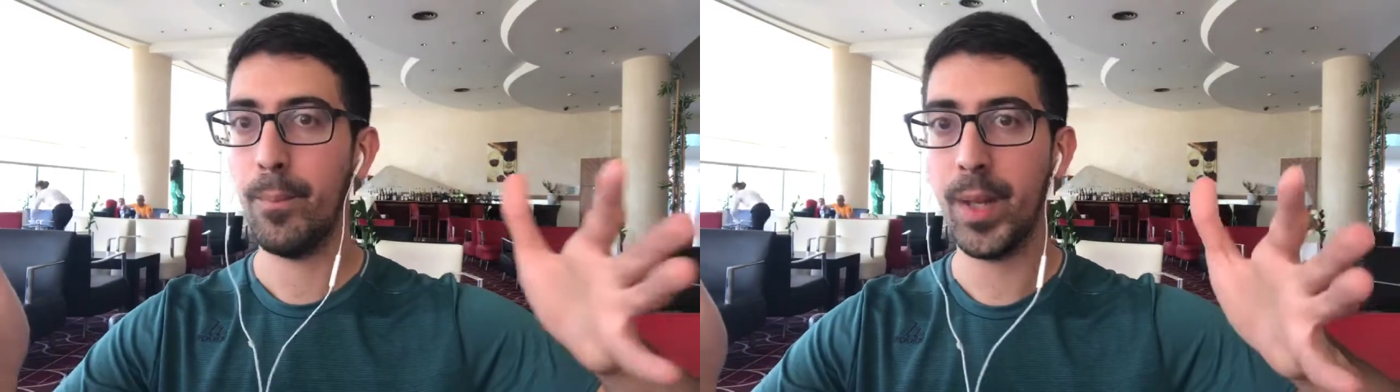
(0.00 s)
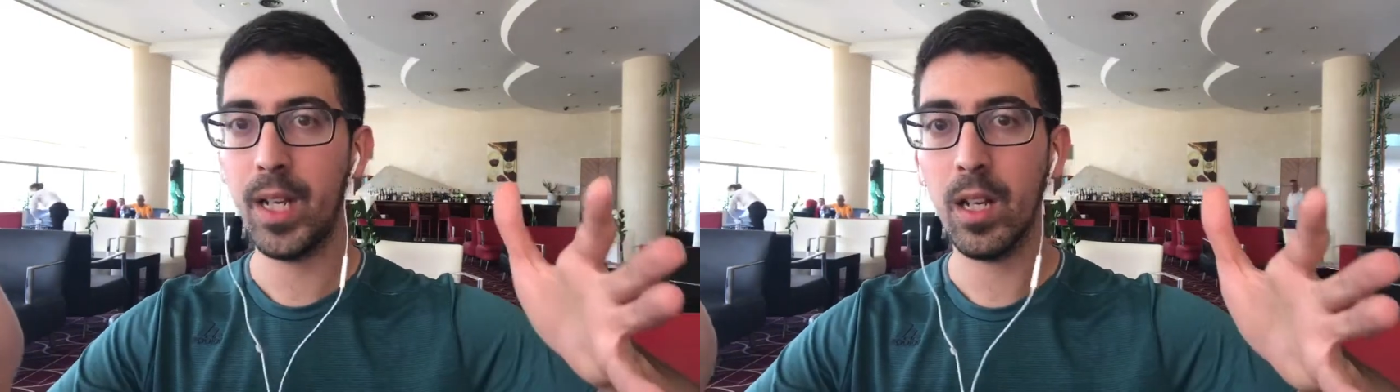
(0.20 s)

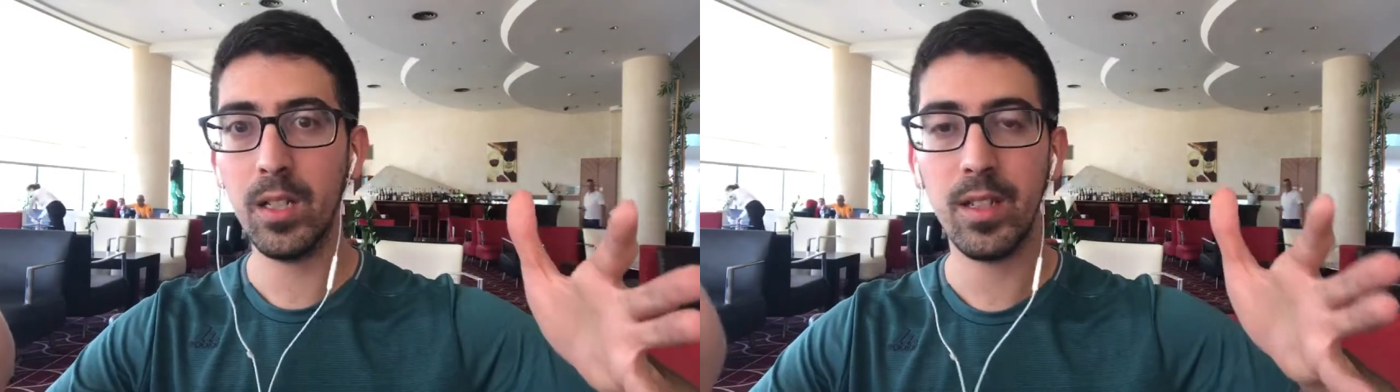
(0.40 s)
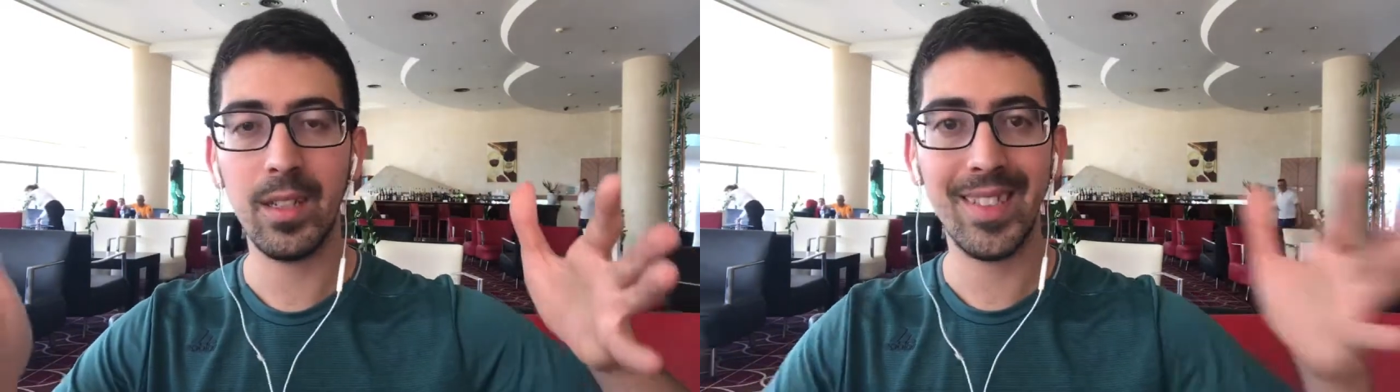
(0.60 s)

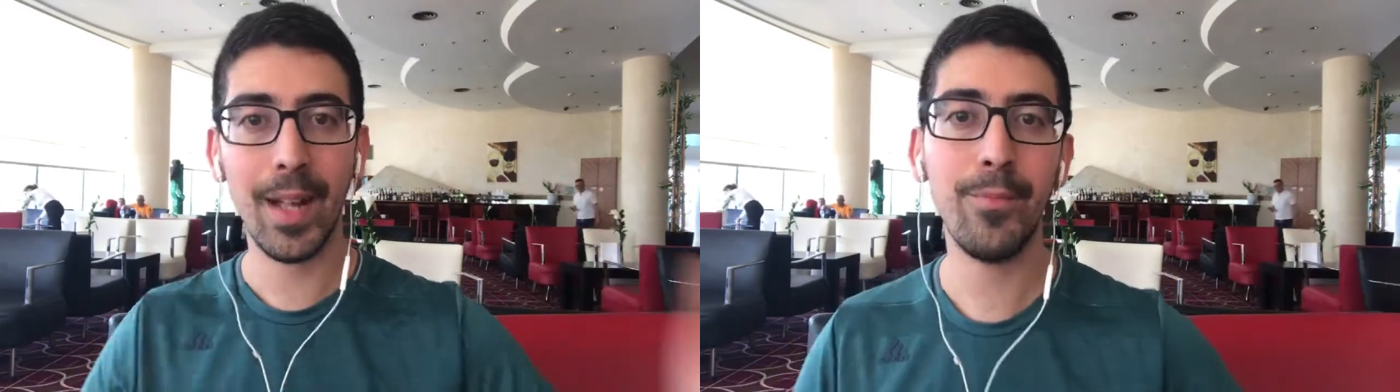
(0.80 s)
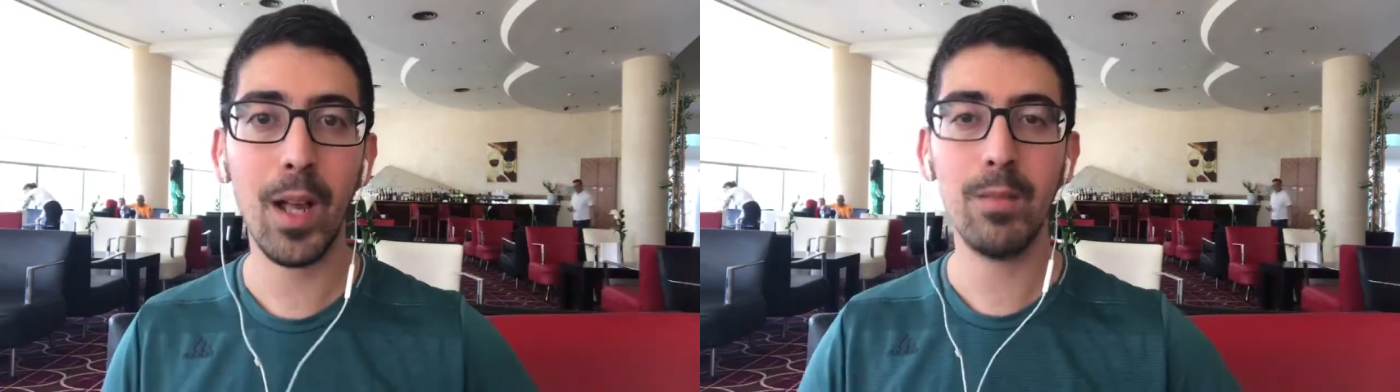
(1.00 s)
Because
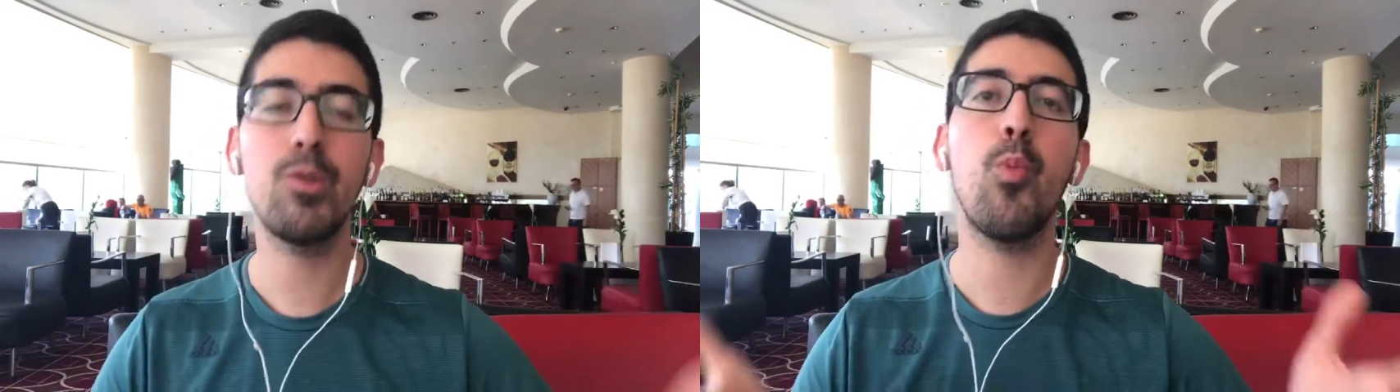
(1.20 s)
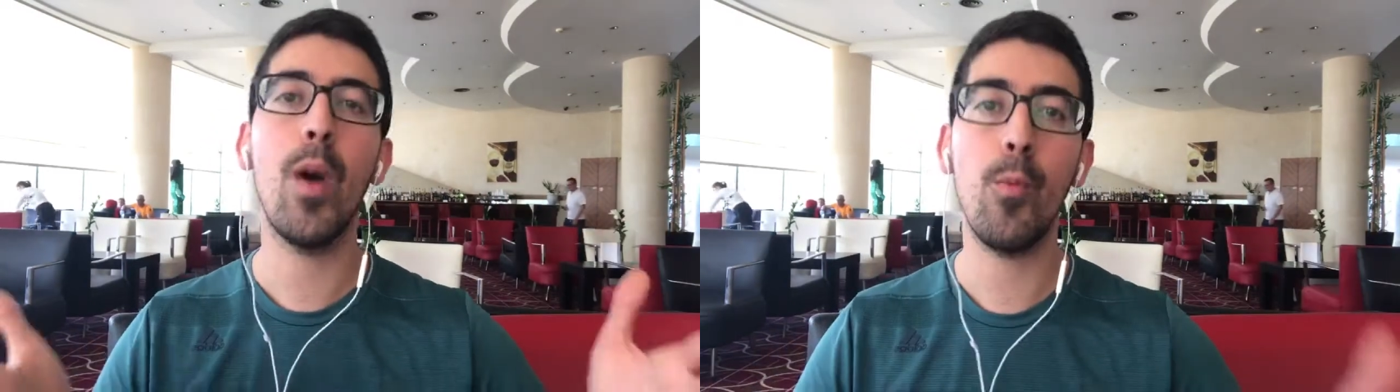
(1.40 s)

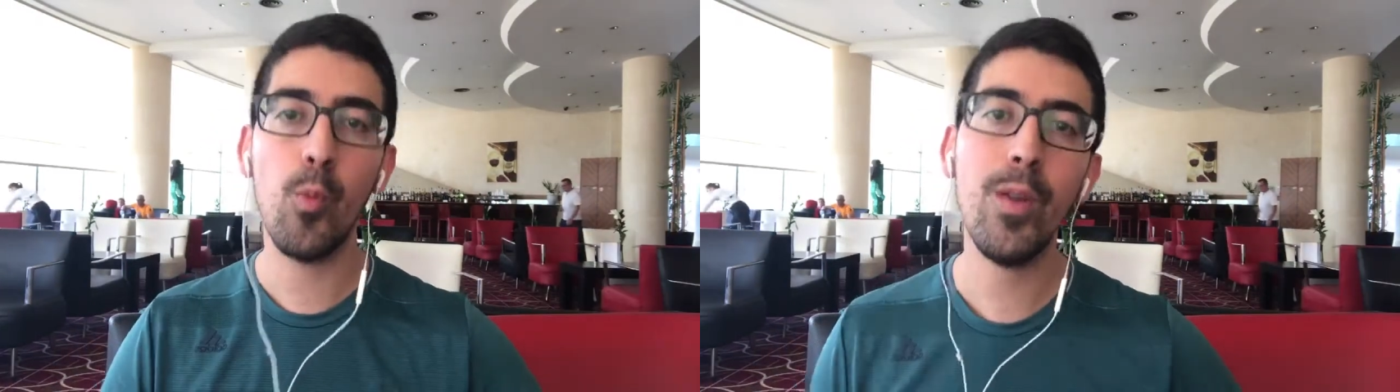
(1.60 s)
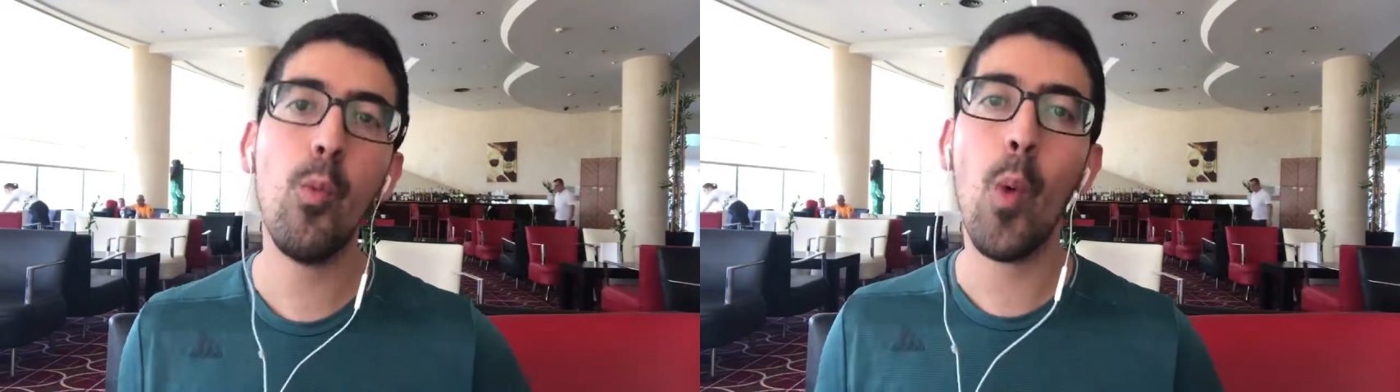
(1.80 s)
sometimes when
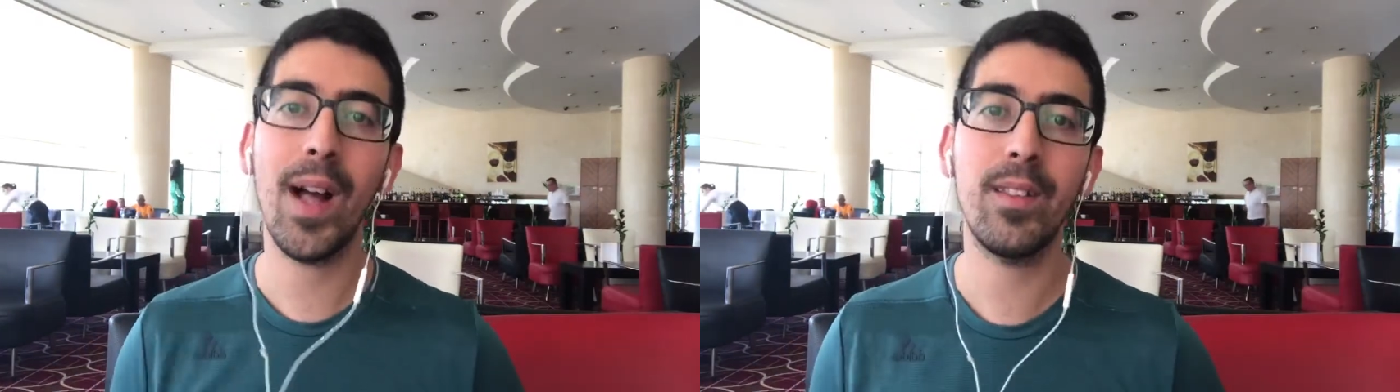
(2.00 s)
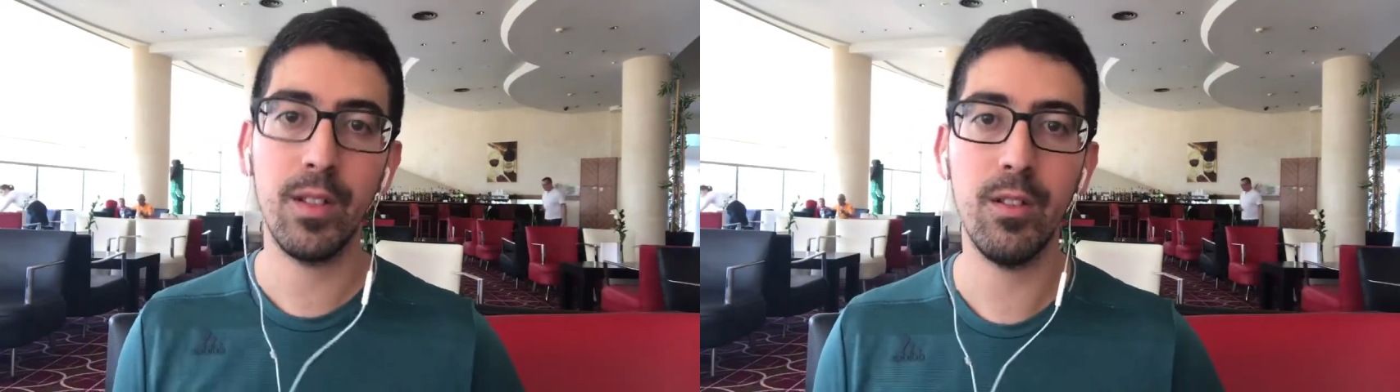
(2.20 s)
we
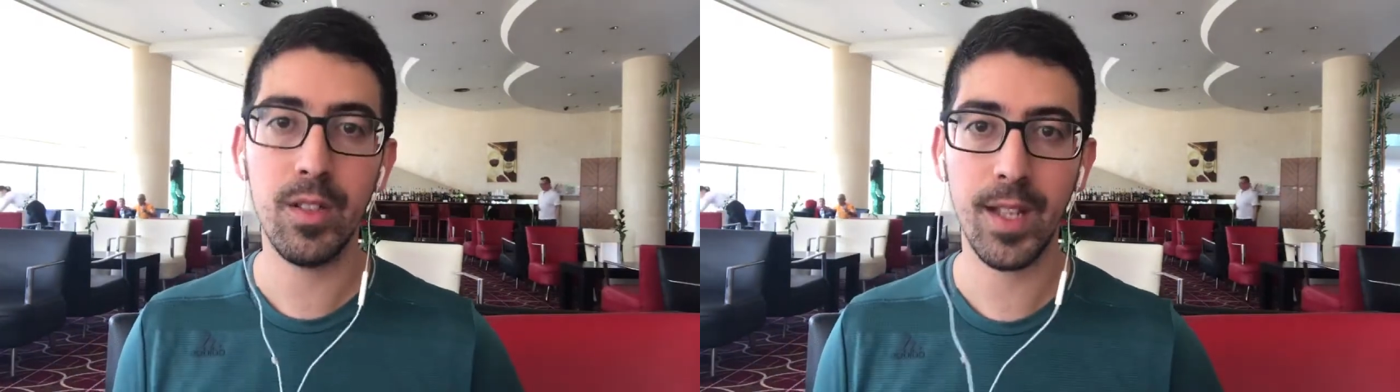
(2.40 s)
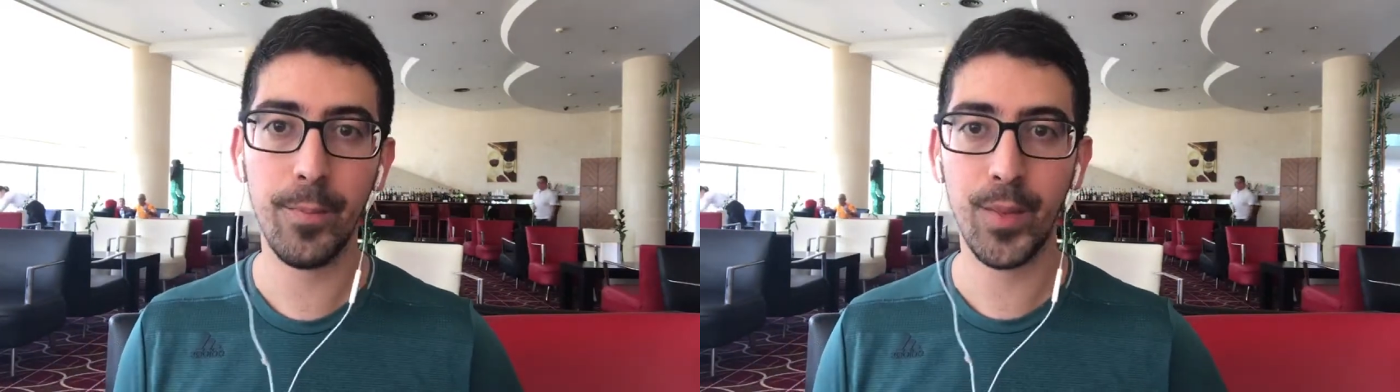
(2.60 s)
want to do
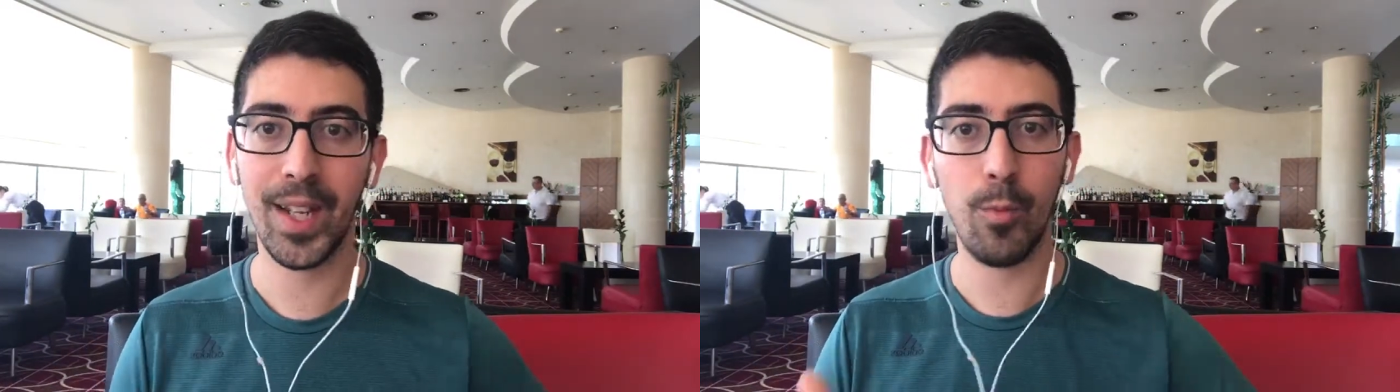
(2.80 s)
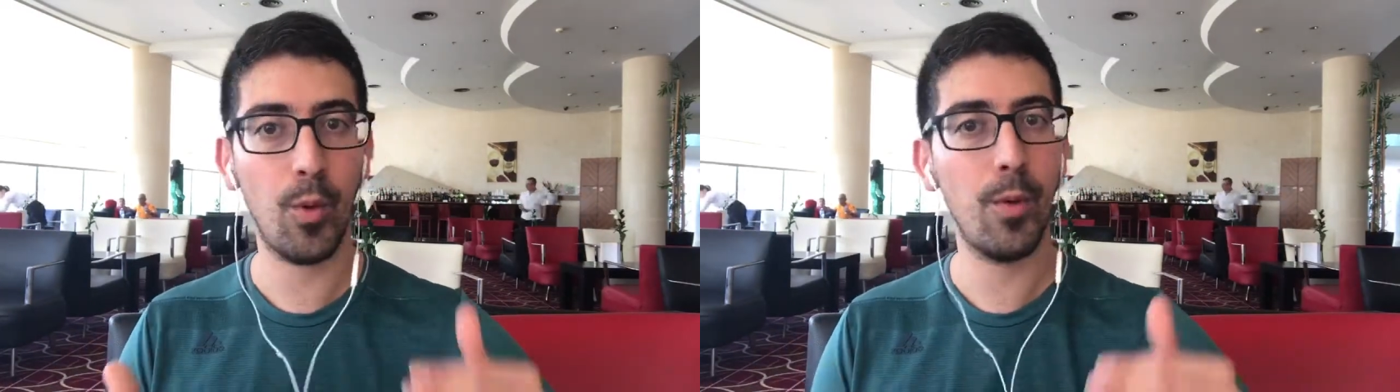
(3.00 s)
something,